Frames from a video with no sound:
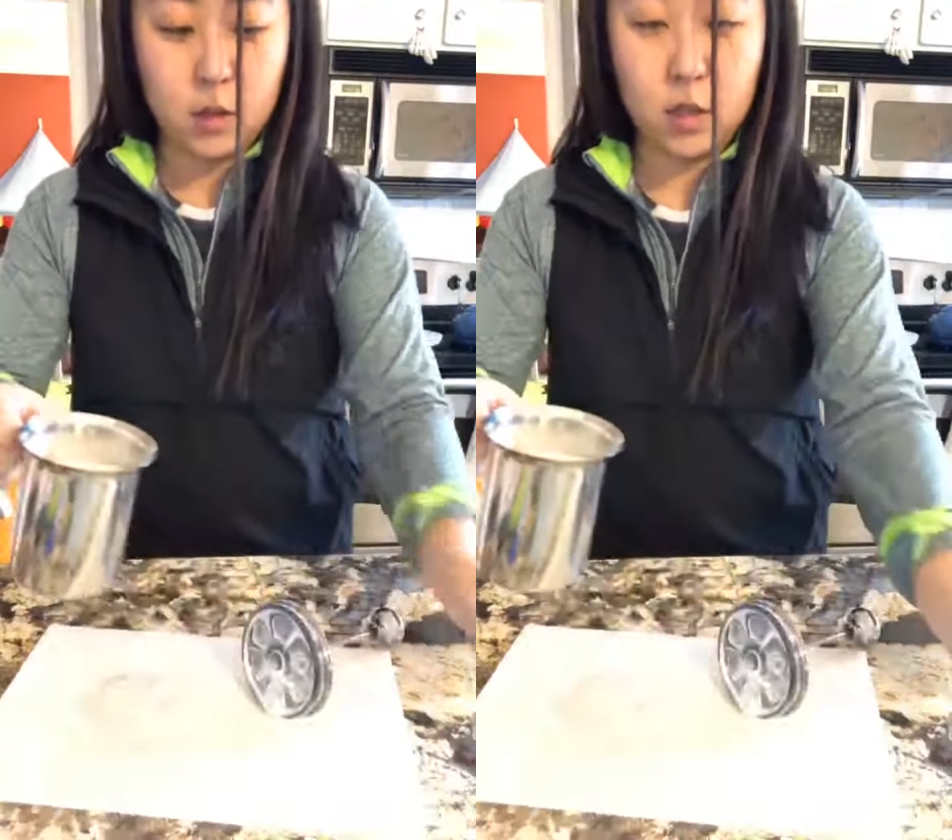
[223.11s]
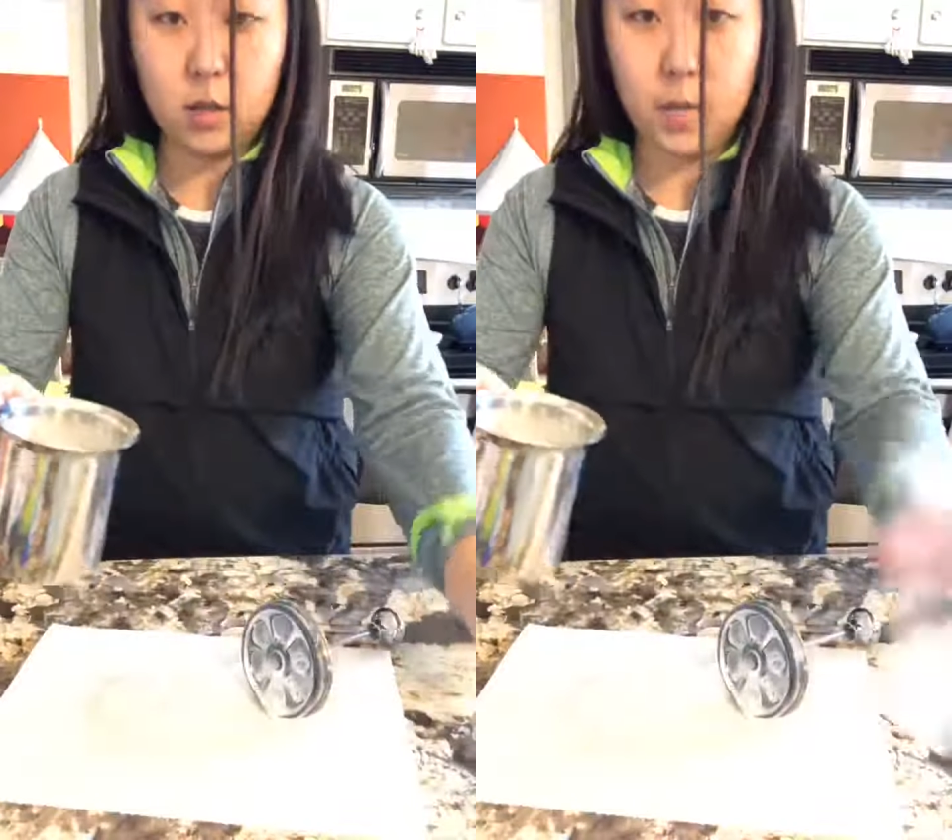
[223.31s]

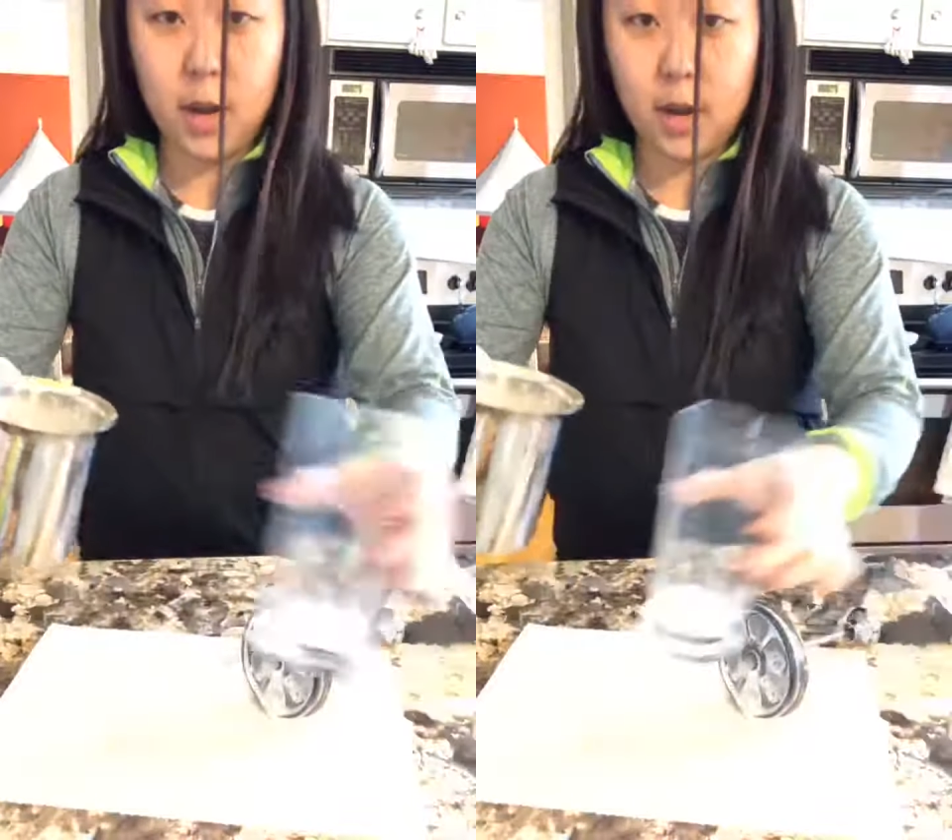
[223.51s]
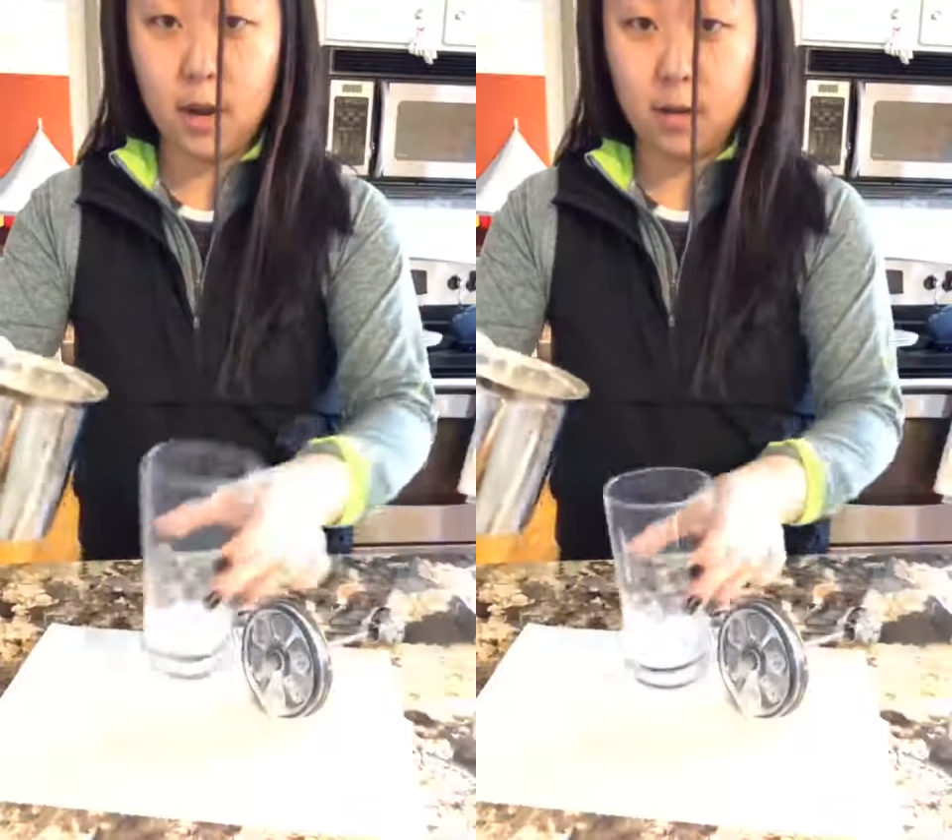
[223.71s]
just
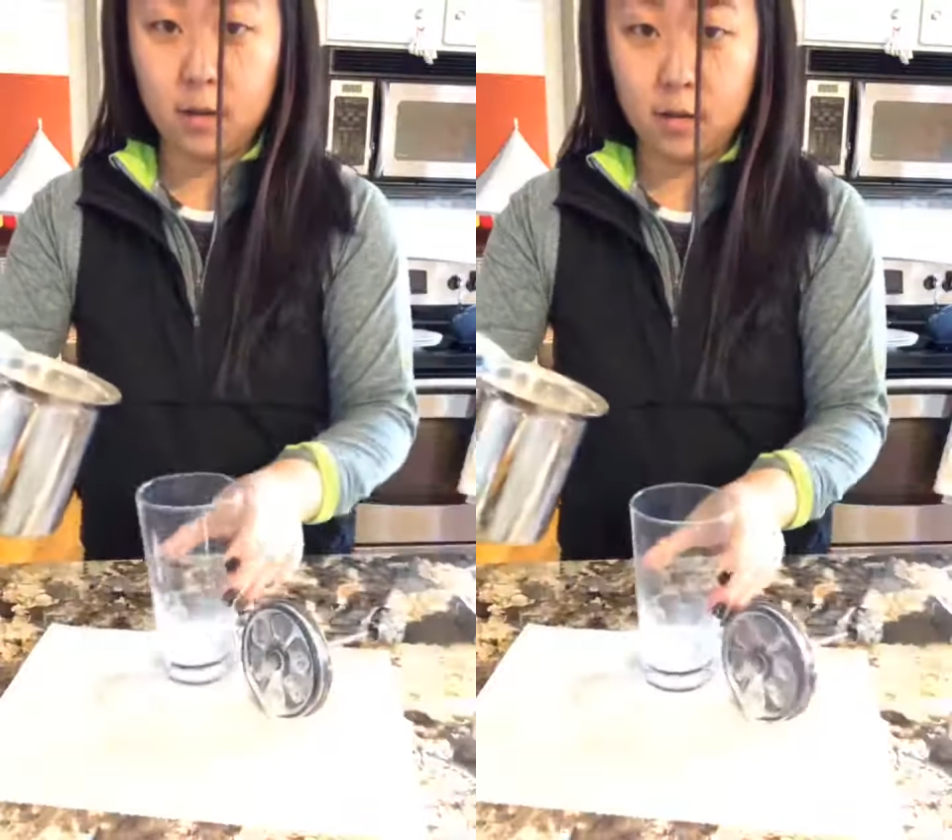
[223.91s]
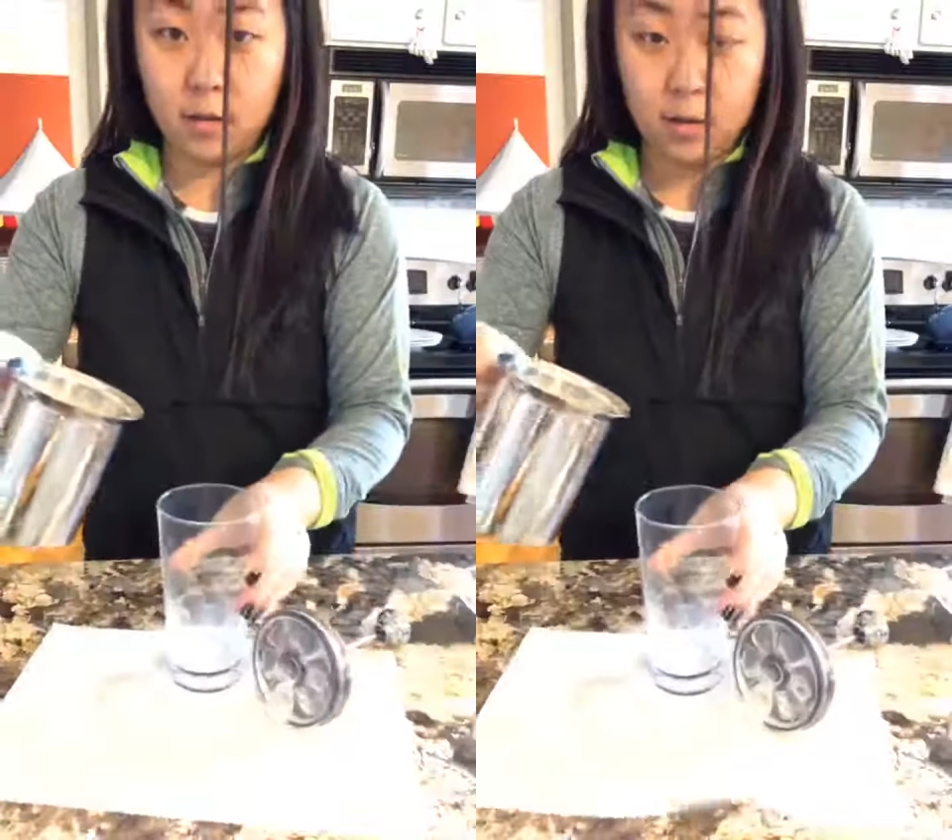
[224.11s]
made
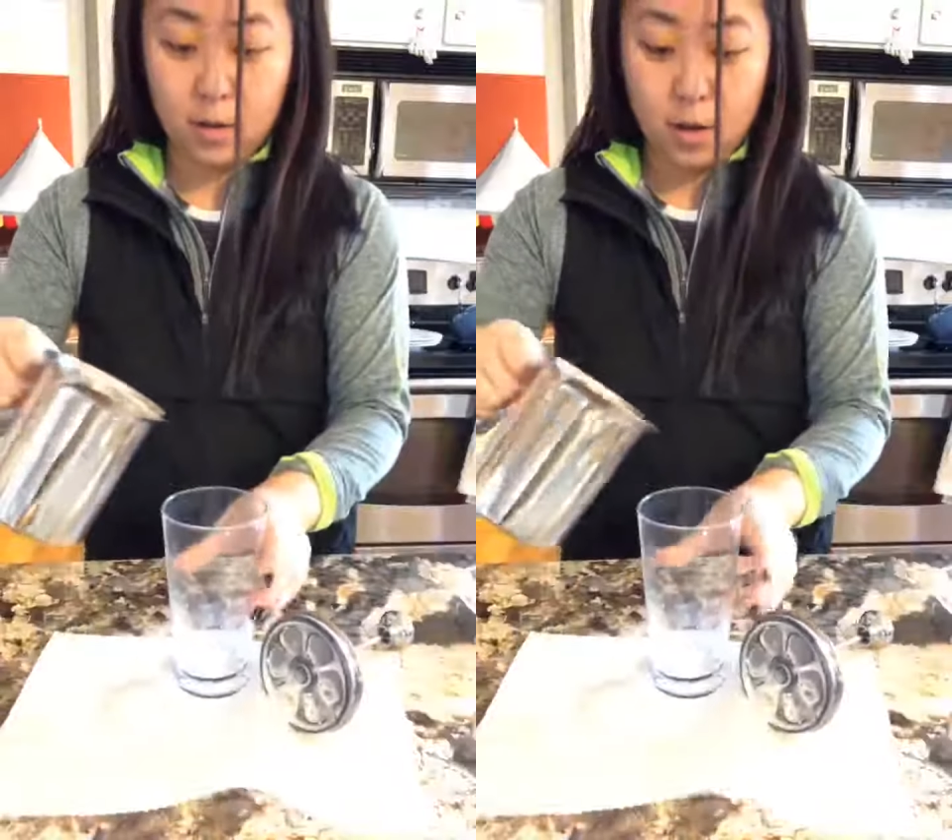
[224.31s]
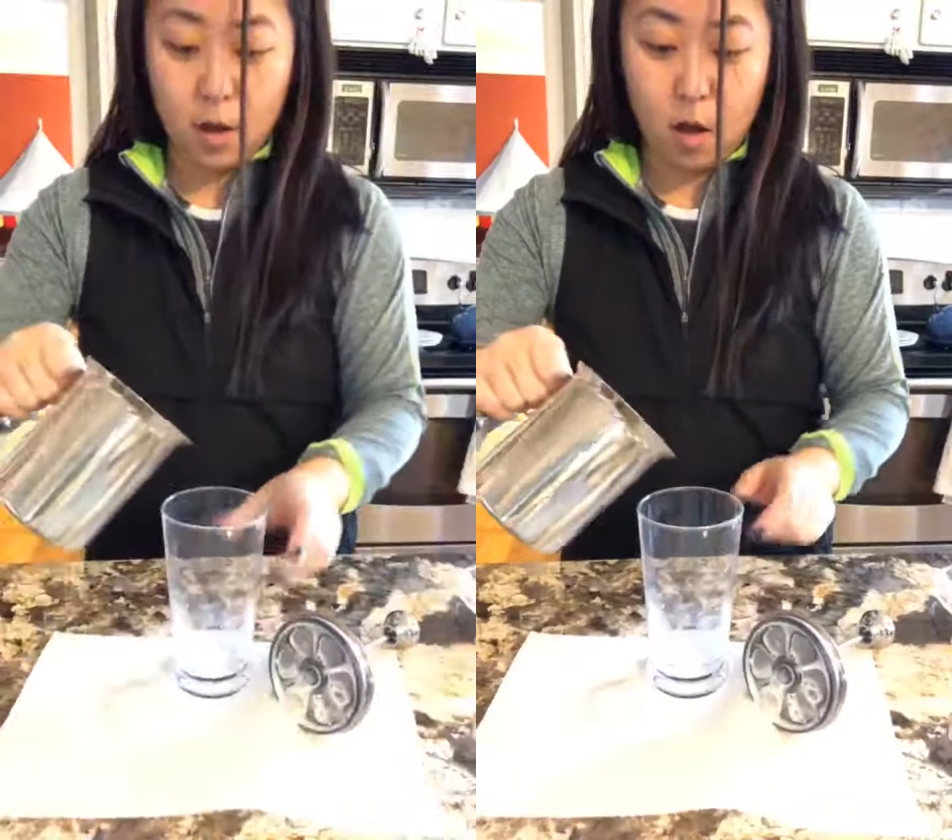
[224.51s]

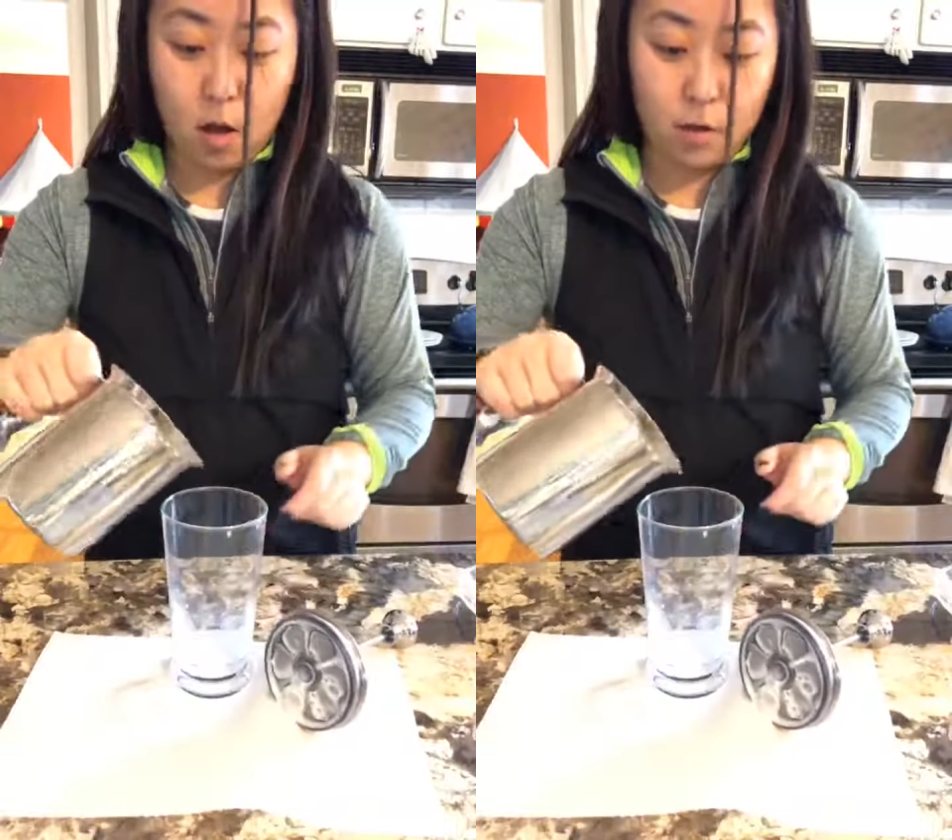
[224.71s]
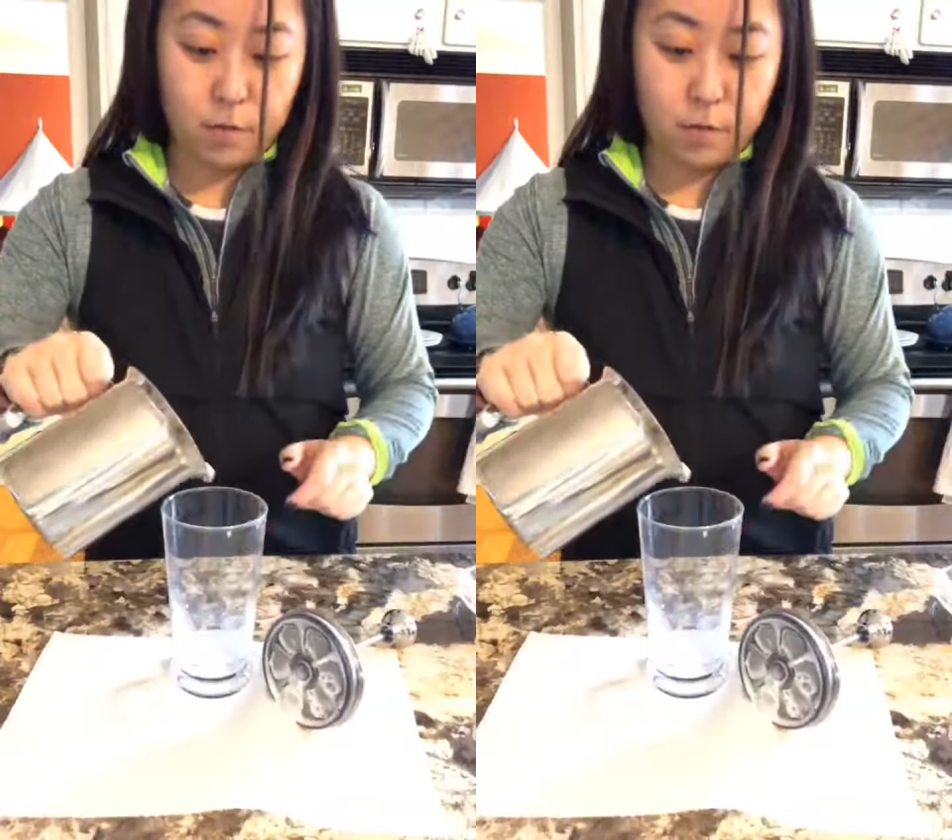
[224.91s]
all